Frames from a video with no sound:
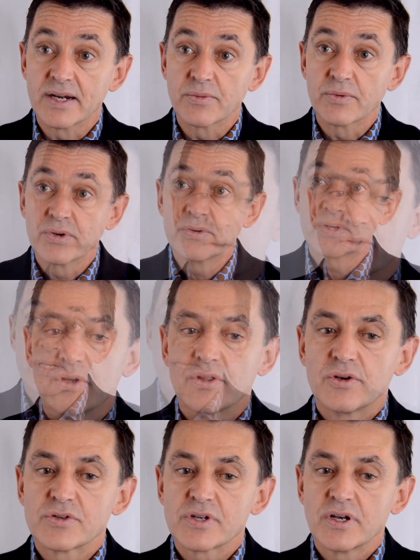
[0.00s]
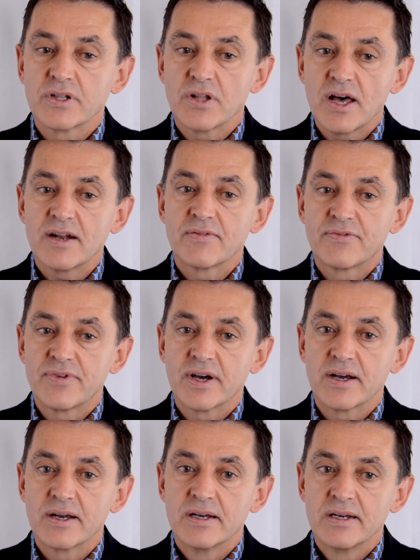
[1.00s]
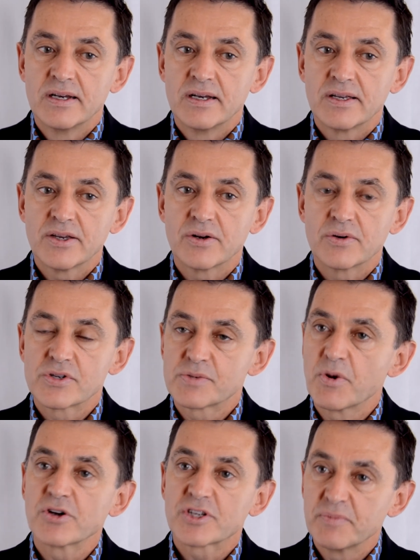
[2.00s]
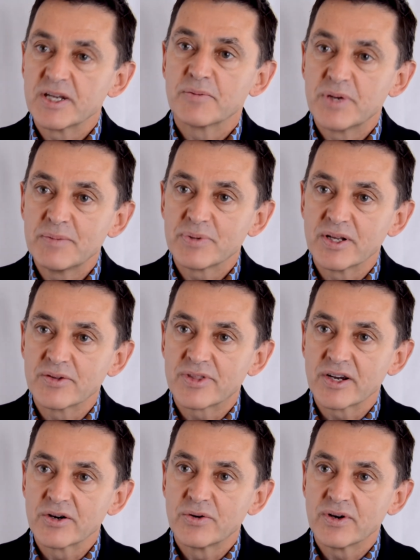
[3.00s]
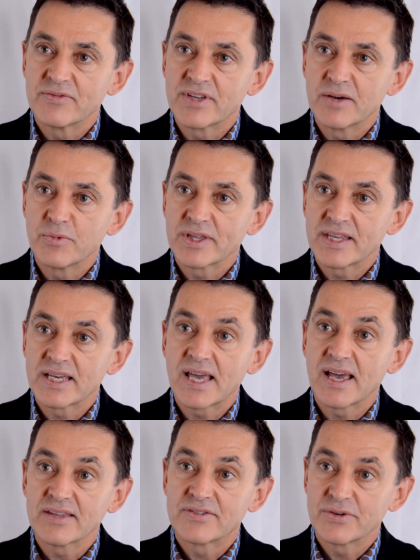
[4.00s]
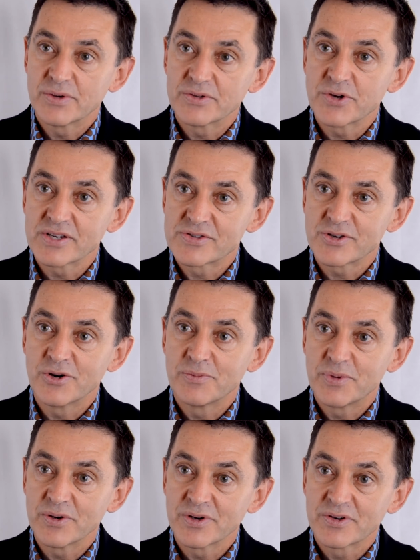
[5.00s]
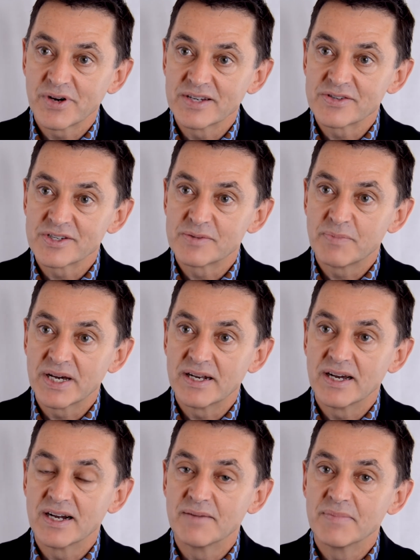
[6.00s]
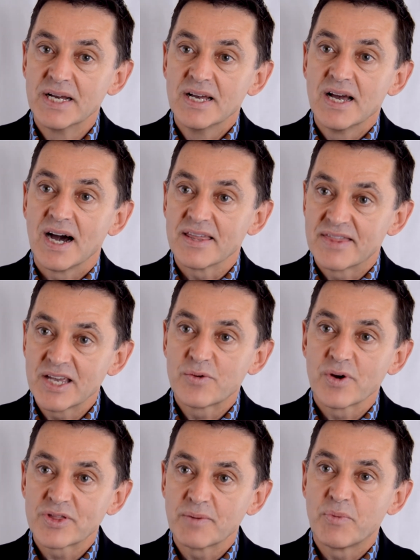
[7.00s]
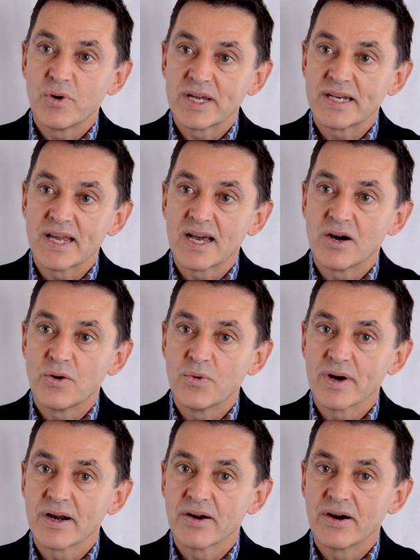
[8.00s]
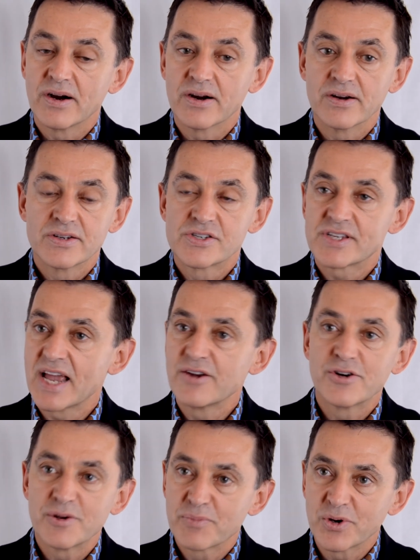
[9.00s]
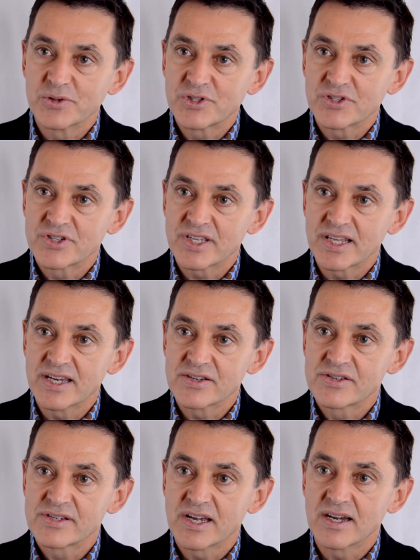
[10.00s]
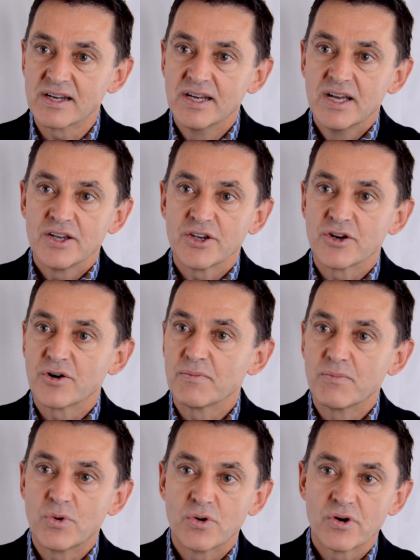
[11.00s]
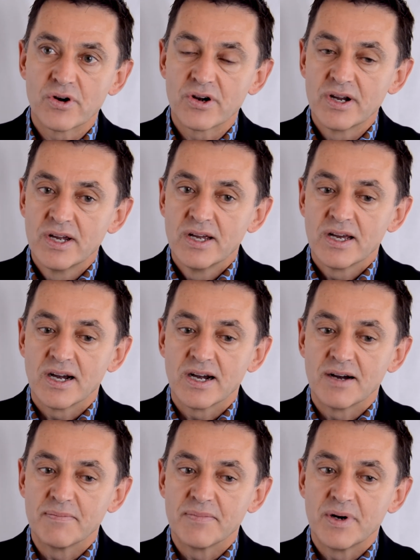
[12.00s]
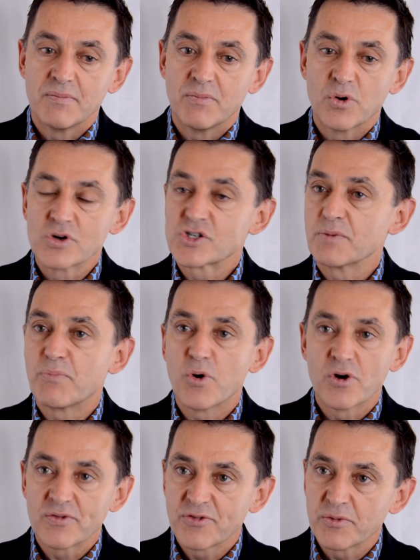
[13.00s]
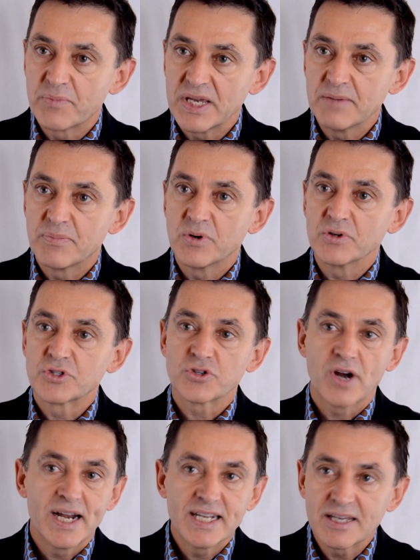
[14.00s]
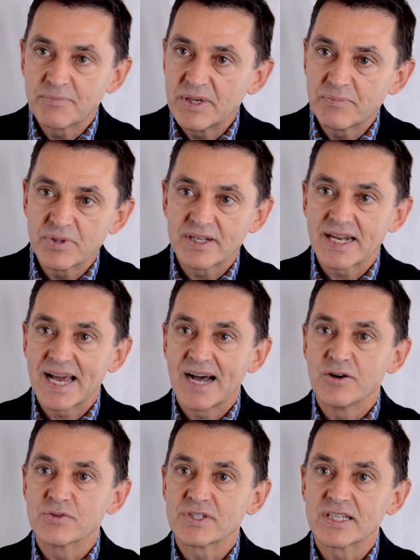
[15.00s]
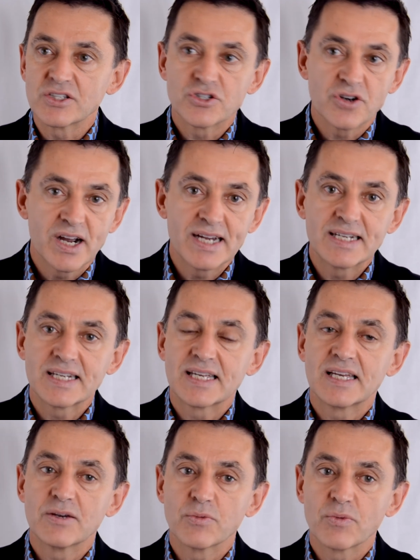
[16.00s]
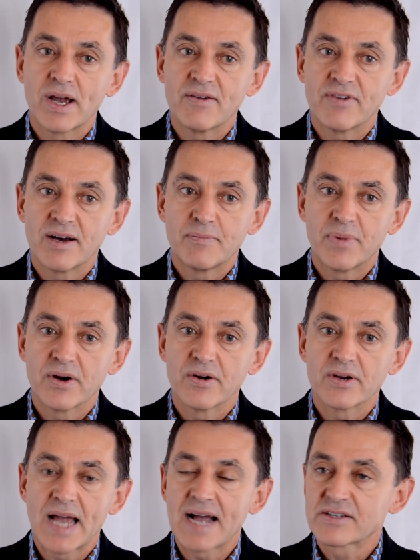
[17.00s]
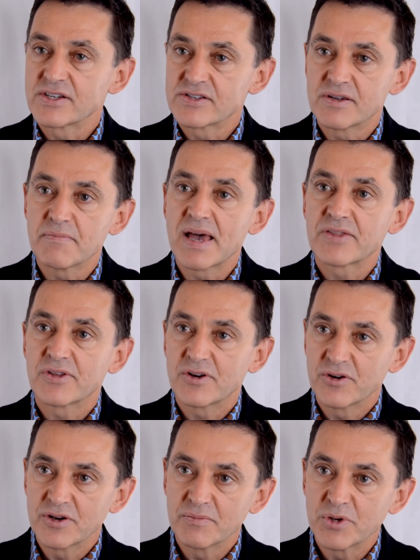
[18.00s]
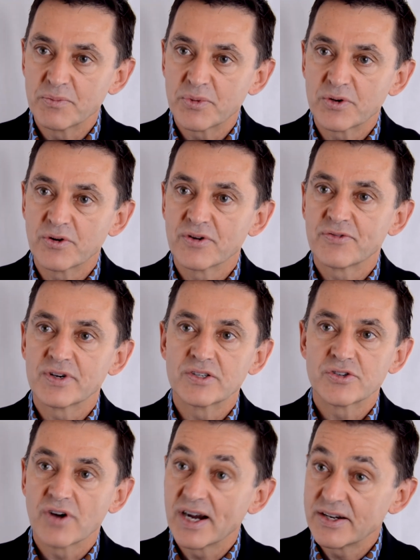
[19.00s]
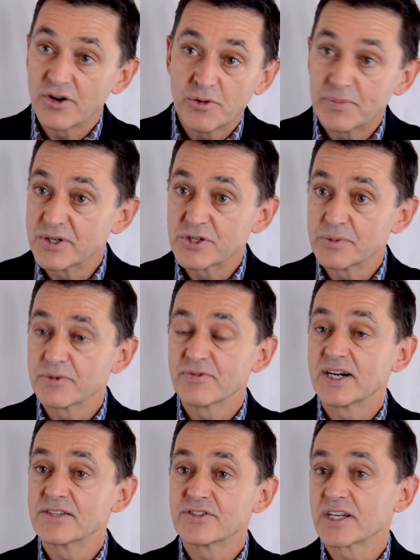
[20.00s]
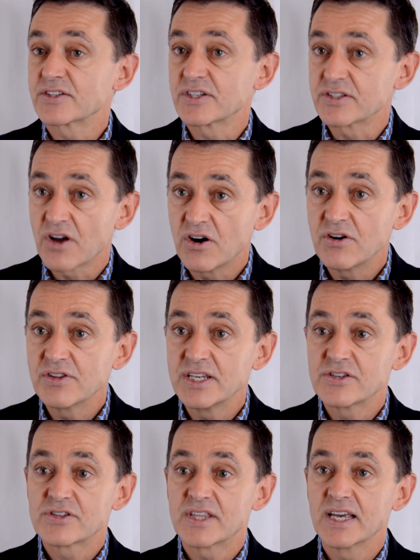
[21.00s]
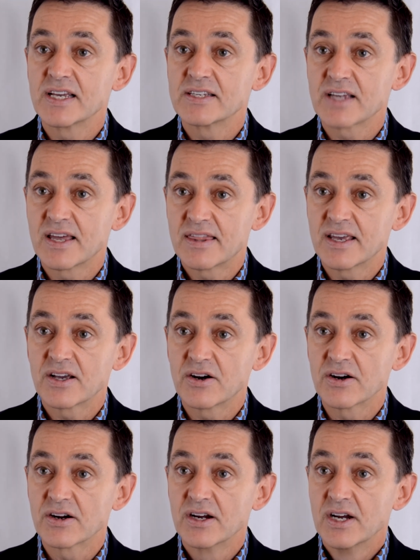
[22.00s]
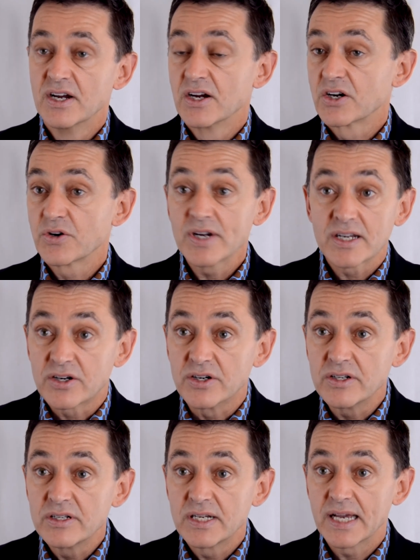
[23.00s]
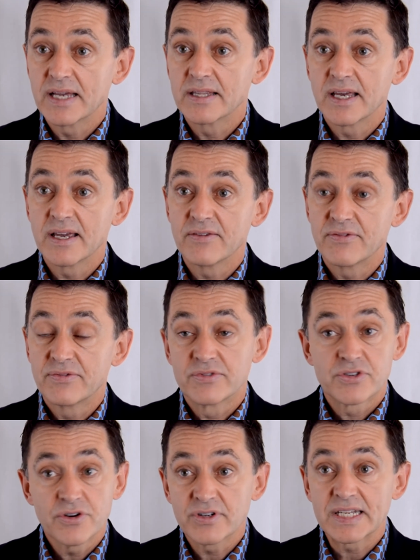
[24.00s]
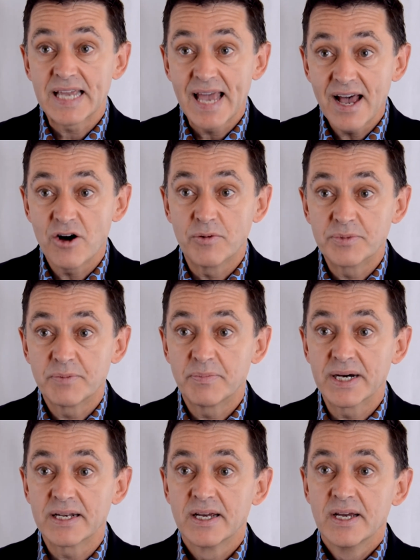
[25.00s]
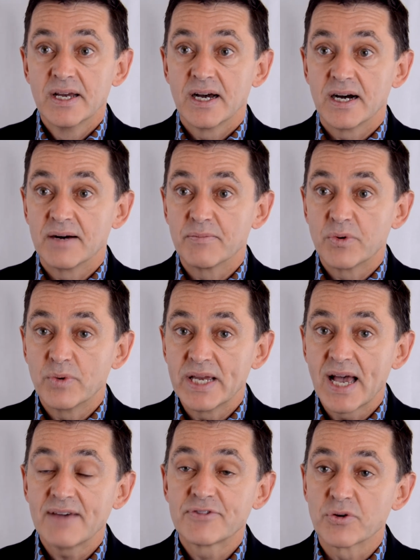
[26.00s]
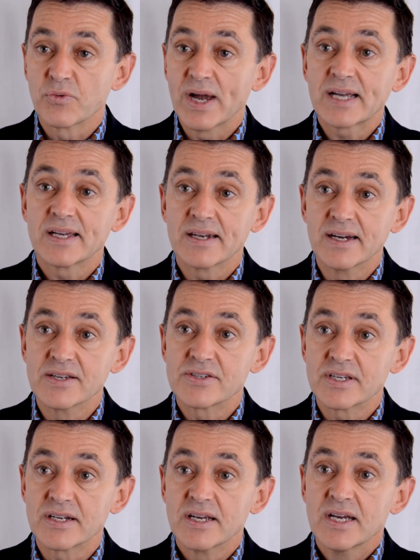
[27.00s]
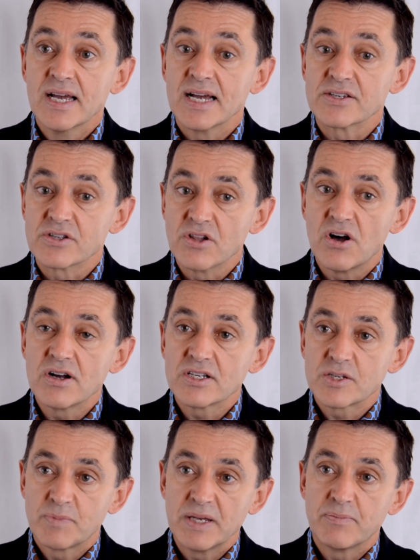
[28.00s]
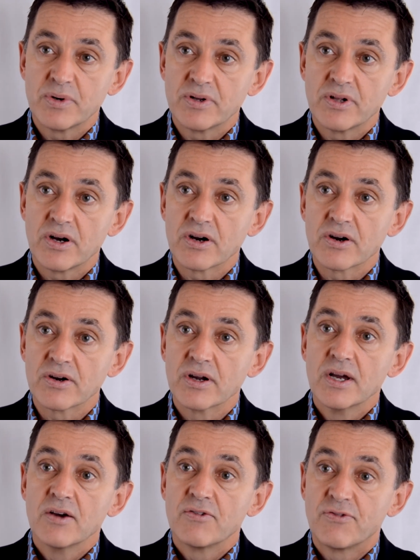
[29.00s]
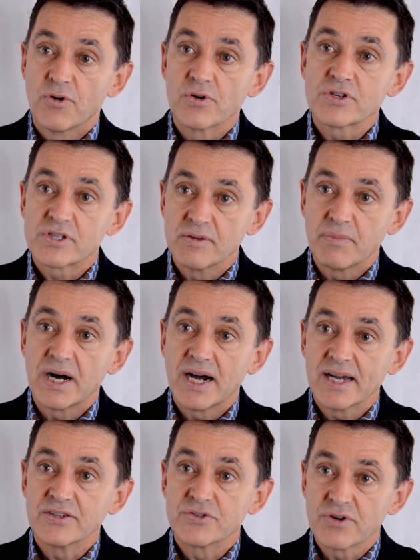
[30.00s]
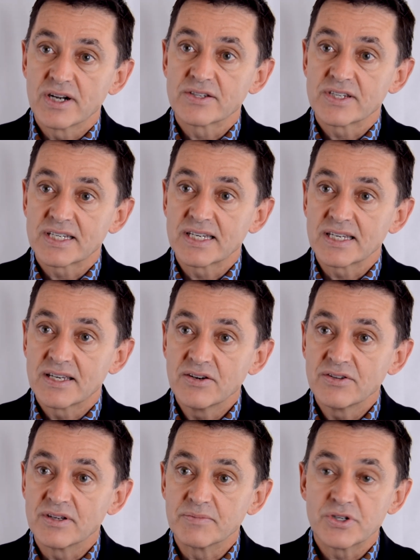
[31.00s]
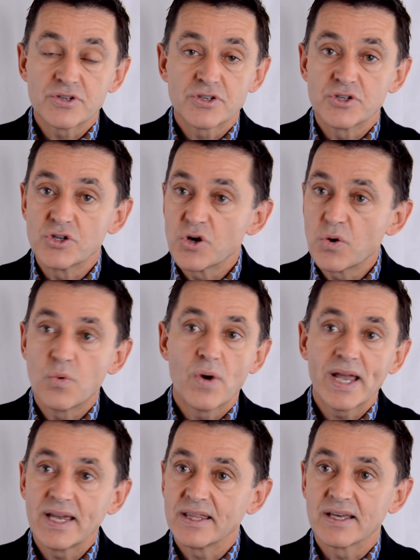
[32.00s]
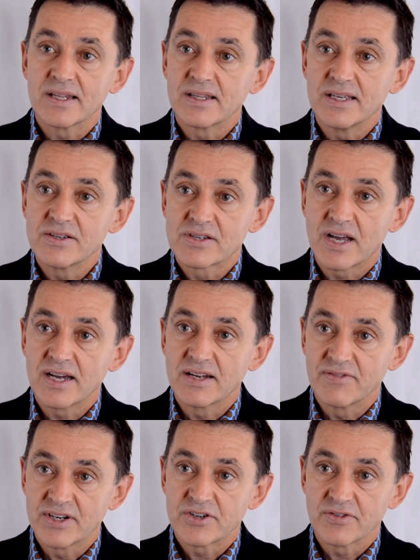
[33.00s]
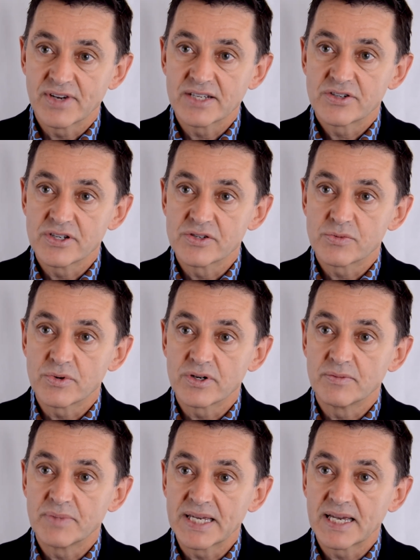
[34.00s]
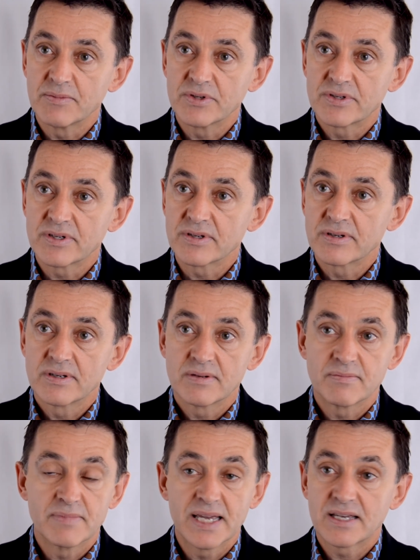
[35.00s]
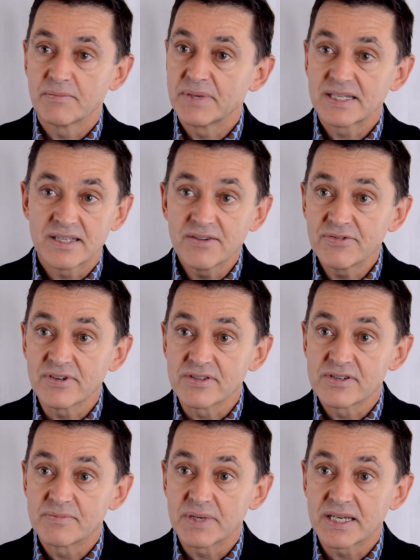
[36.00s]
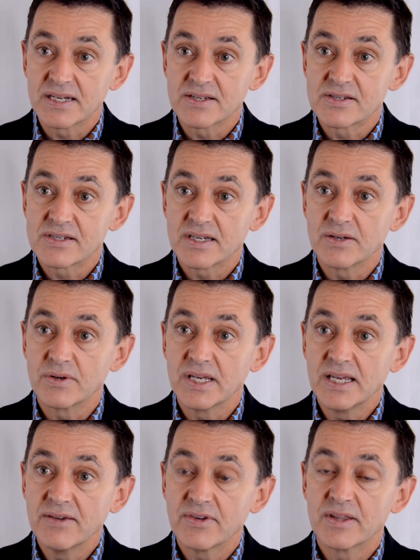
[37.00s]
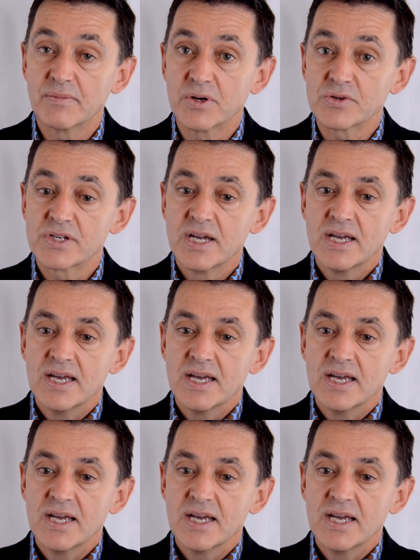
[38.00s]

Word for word: that route. There's a lot of uh, you know, smart, committed people out there who have done what they can to address the opioid crisis. But um, I think we're at the point now where our standard approaches to this, uh, you know, more um, more support for people, trying to get people into housing, trying to rev up our access to methadone and buprenorphine, trying to open supervised injection days. All these things I think are critical and they've certainly helped, but um, we have to recognize that as long as people are forced to buy drugs that can kill them, there's just no way that these kind of interventions will be able to make a big difference because even the most